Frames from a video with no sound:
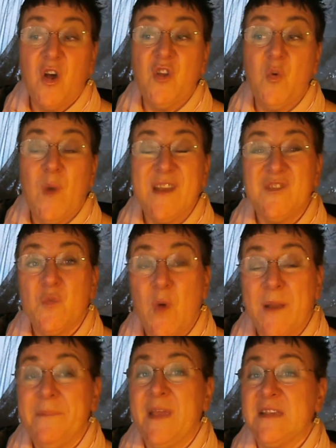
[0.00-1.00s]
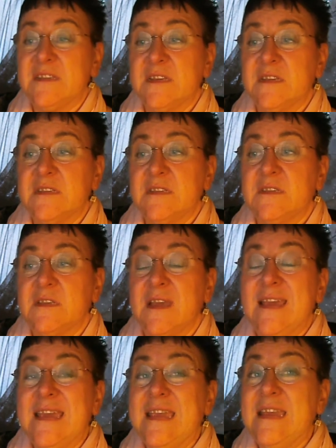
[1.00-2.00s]
on a one-to-one basis,
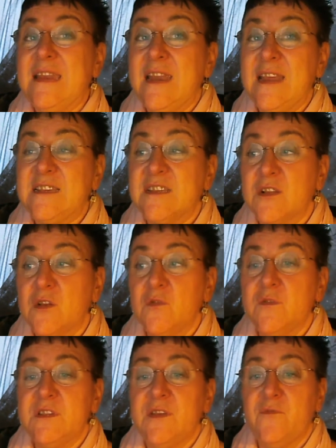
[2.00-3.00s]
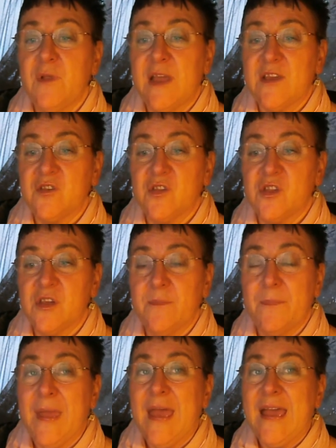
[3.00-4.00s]
in an exclusive relationship
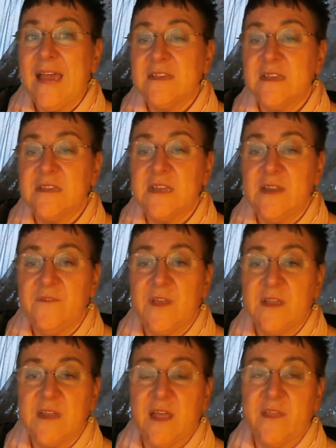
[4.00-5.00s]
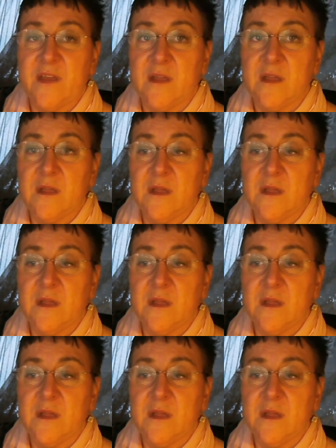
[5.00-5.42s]
as a significant other.